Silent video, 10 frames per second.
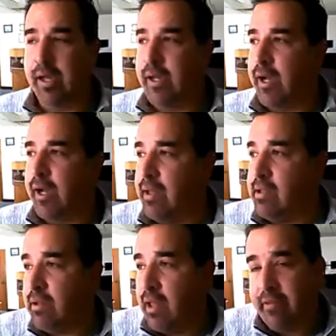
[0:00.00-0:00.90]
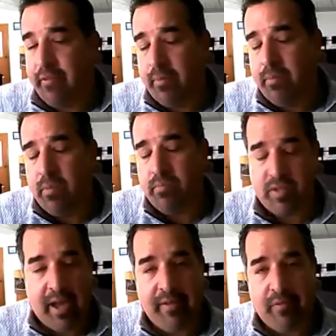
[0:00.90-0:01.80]
And a lot of them,
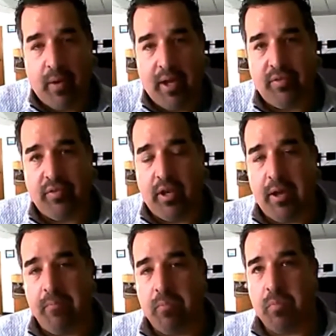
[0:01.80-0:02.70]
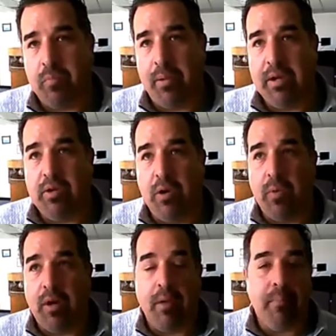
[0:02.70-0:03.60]
staff-wise, probably don't
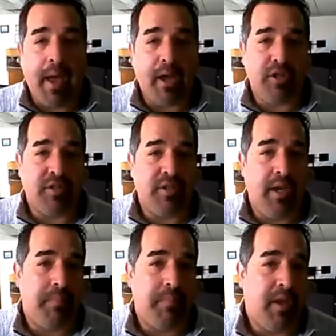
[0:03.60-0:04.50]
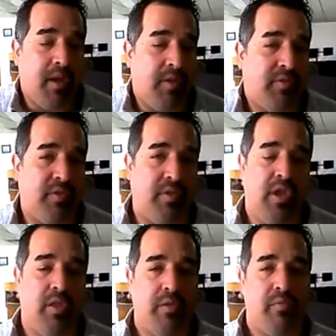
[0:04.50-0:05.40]
want to come back just yet because
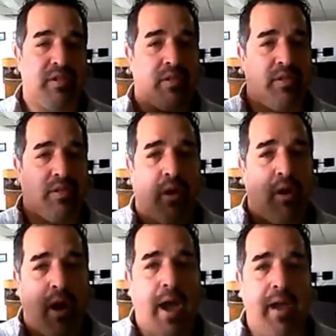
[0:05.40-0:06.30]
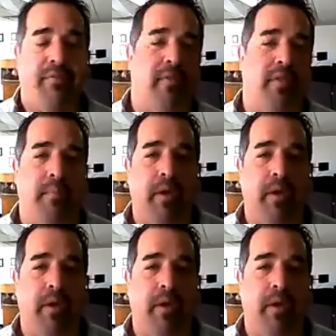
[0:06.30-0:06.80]
the risks are high for them.